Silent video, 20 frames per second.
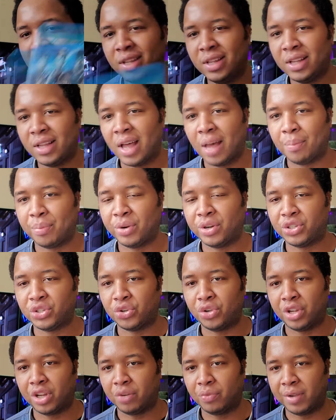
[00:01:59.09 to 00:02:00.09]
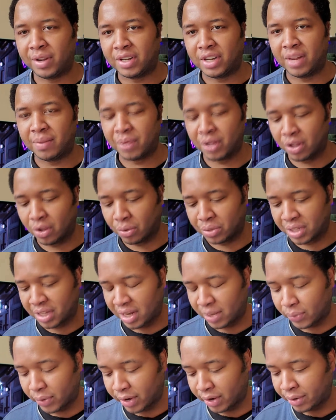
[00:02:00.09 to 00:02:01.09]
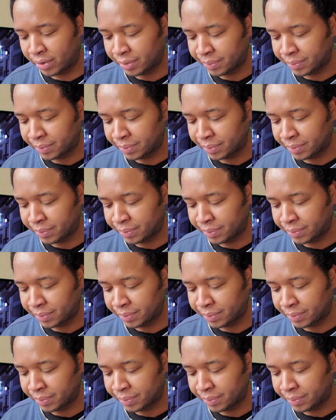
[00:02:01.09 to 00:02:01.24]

I'm pretty sure you can redeem the codes anywhere.